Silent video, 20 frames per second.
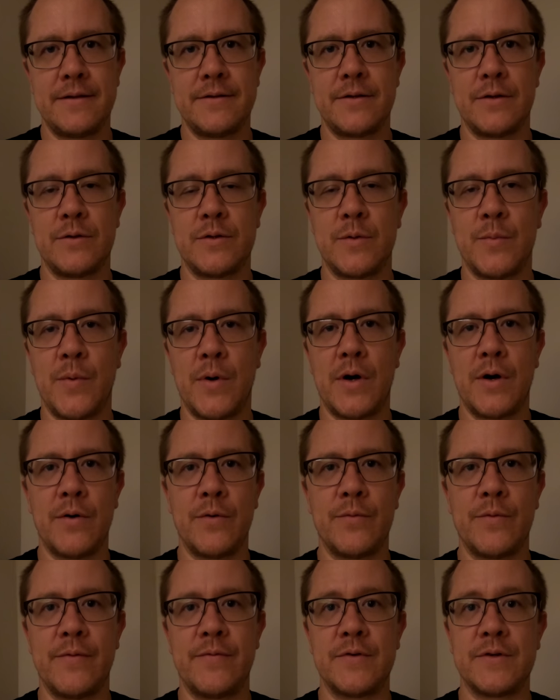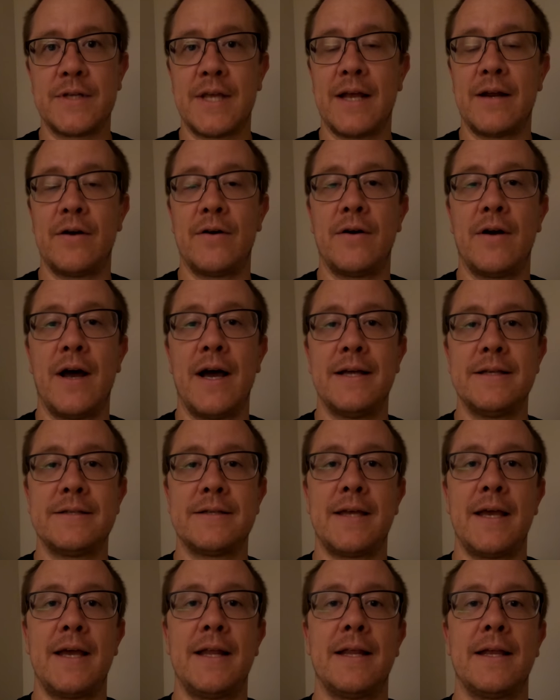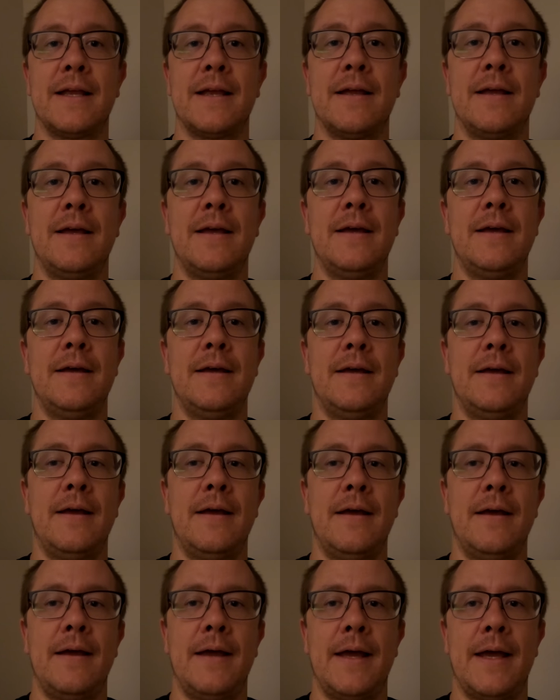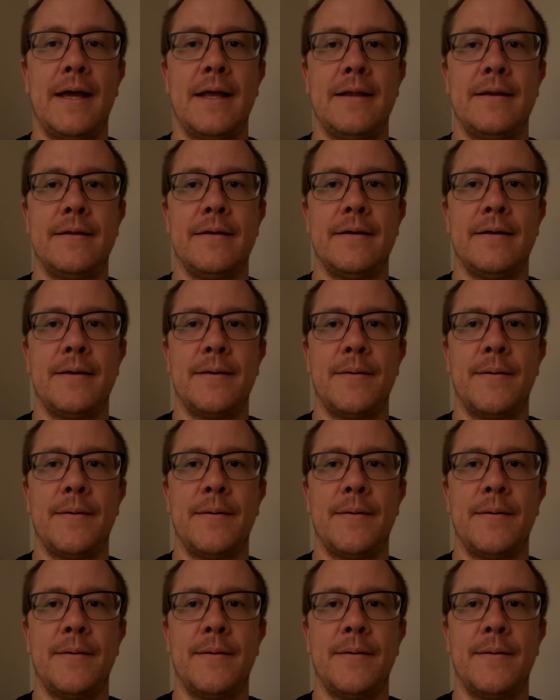So tomorrow River's got her ice skating, and